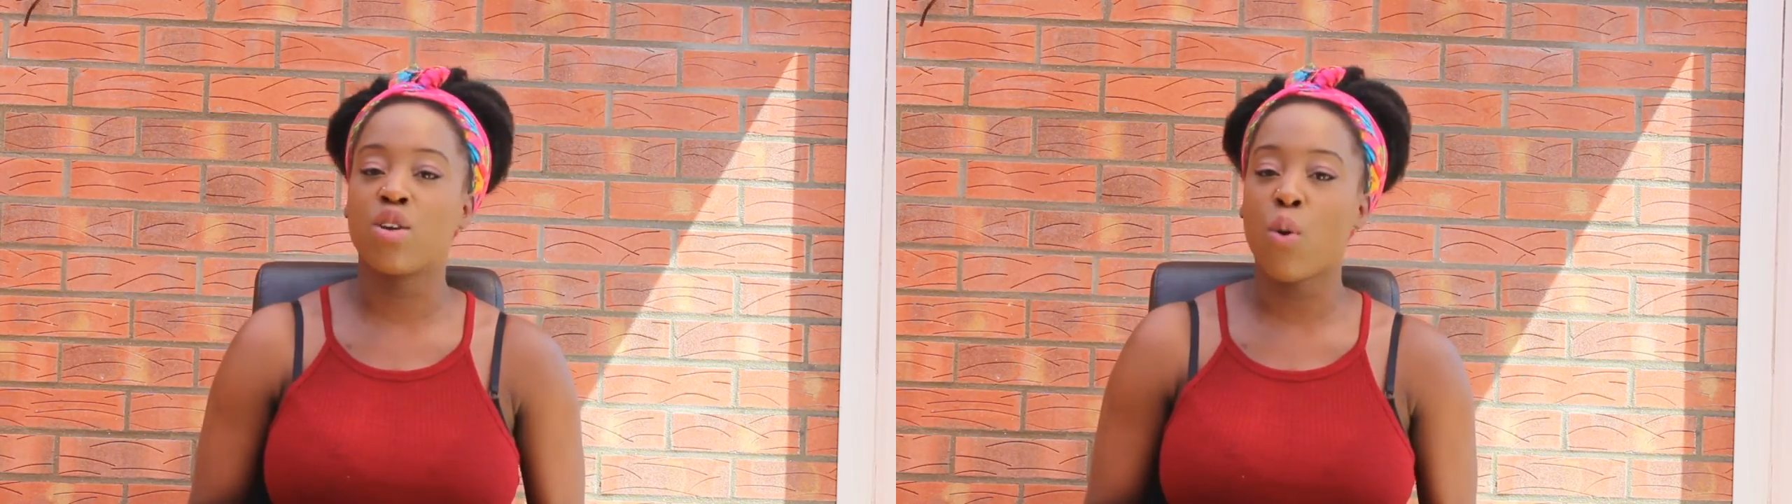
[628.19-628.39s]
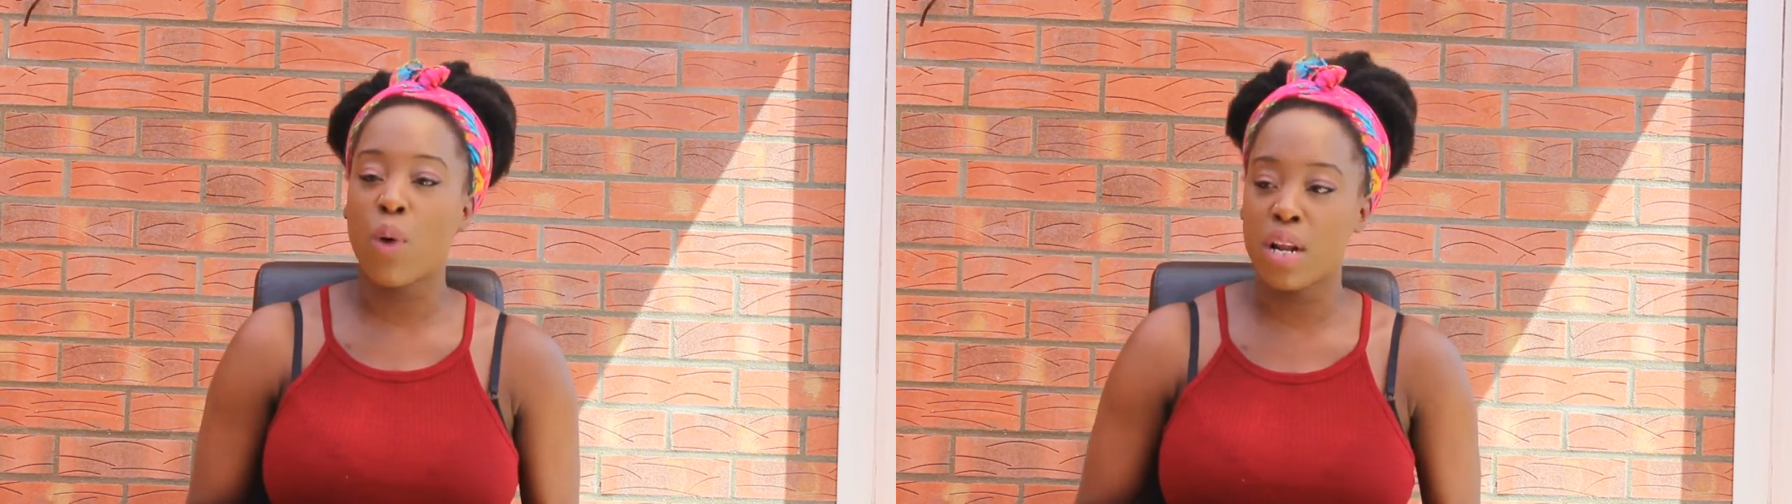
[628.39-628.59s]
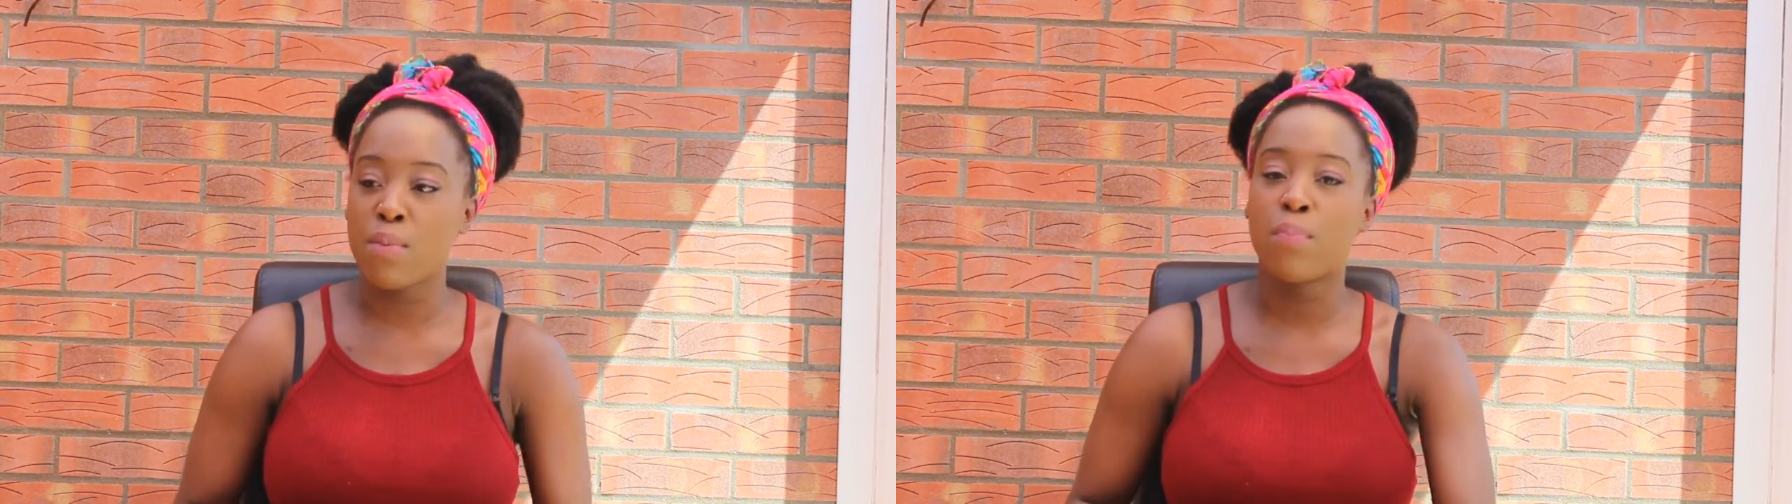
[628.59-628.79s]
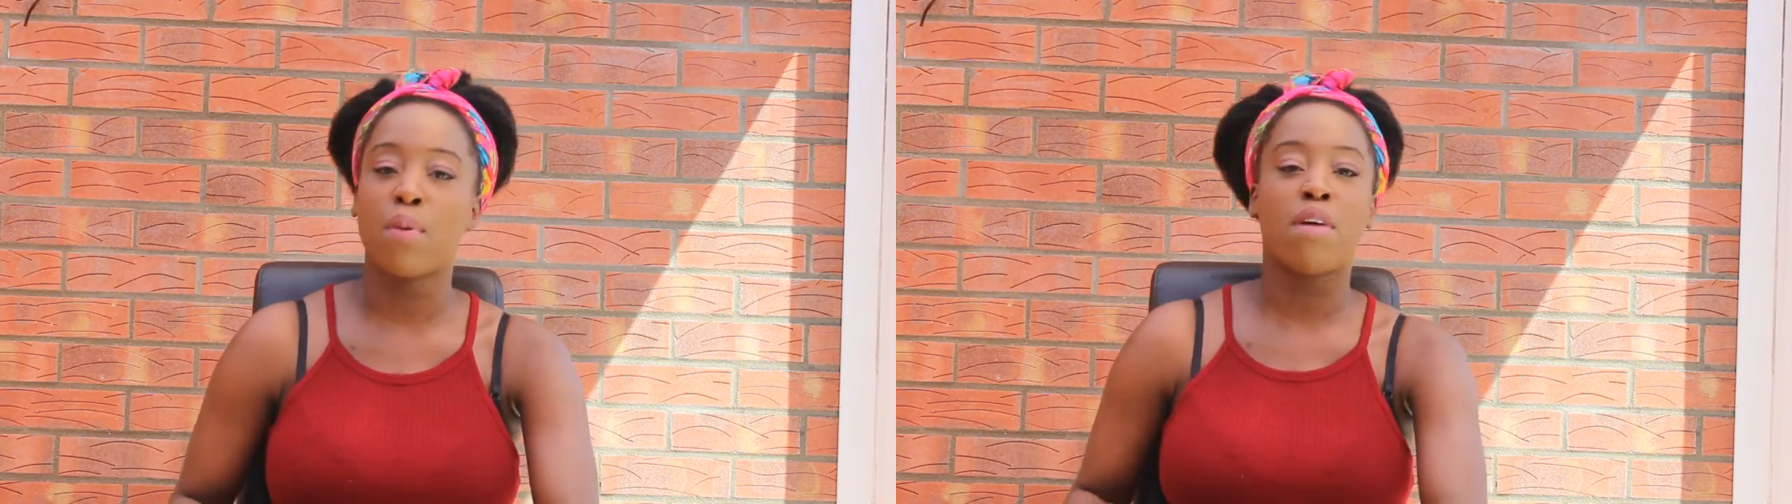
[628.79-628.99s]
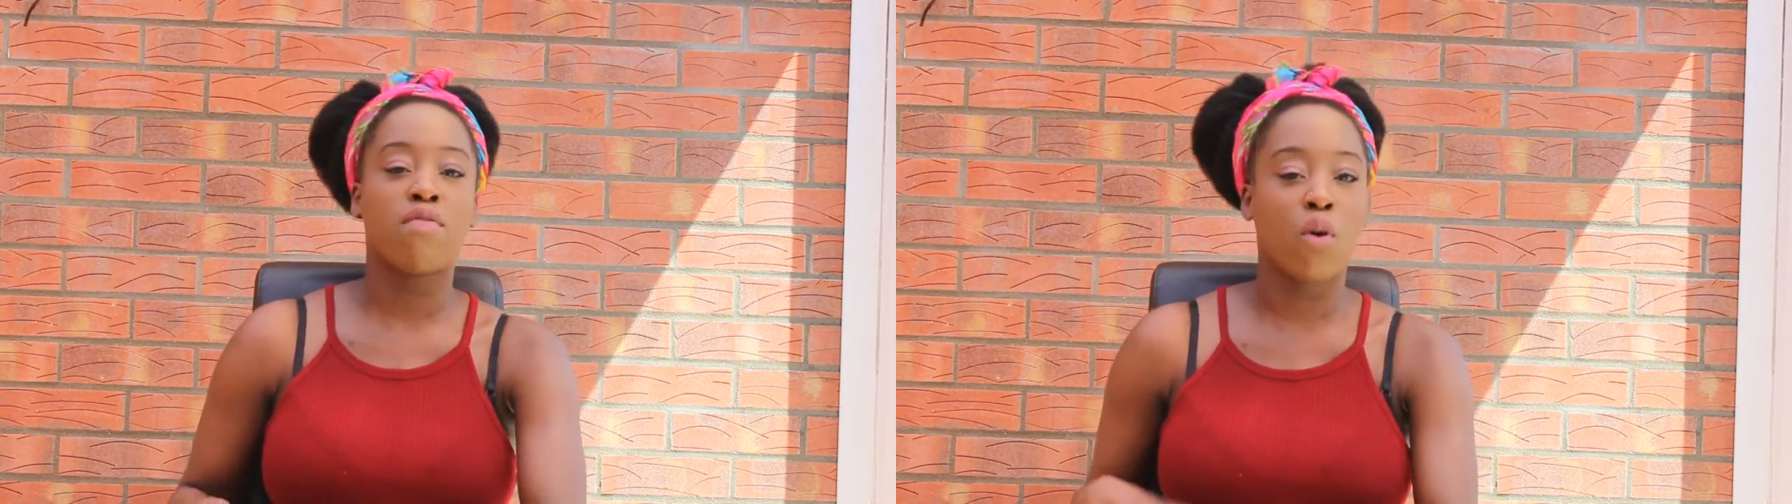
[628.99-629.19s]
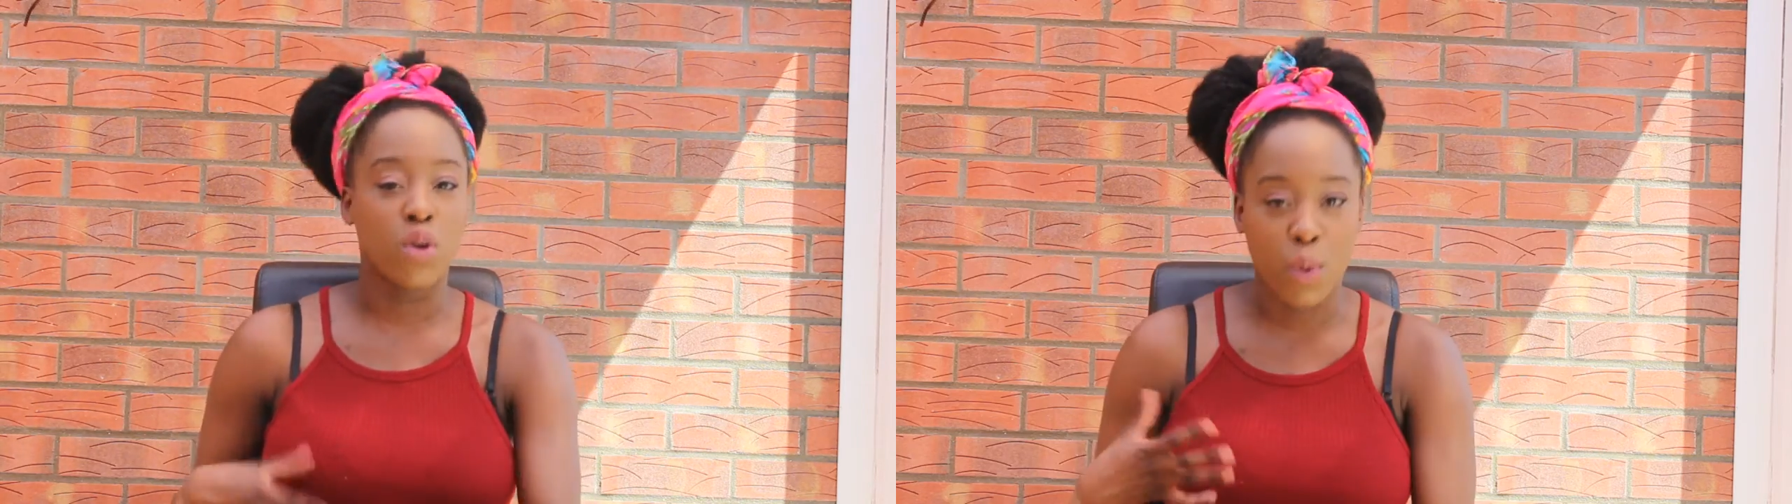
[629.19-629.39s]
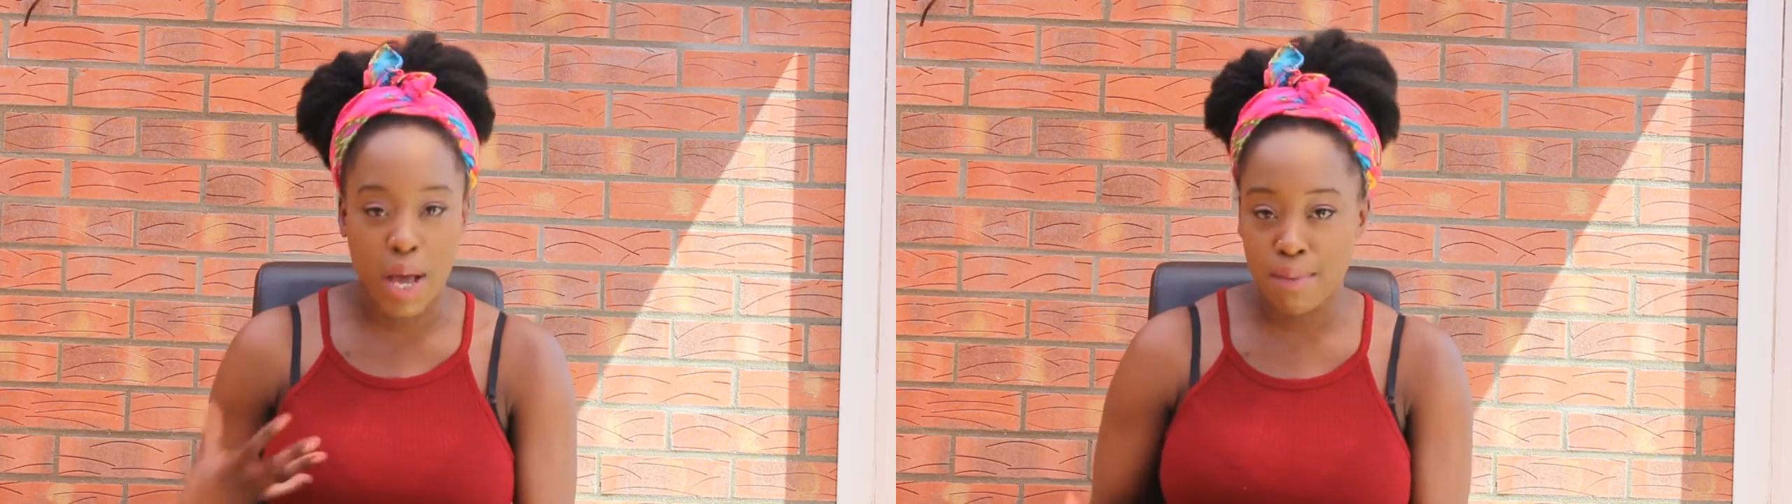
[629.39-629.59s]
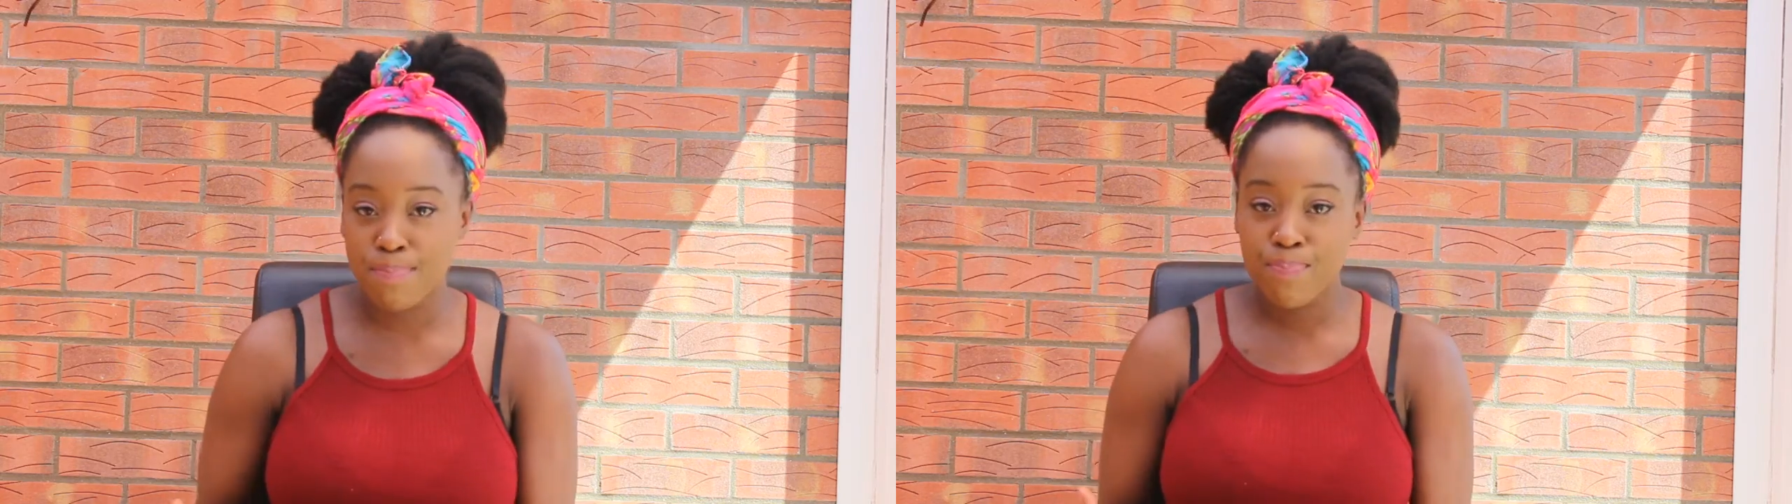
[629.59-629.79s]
you know what, let me put my phone away,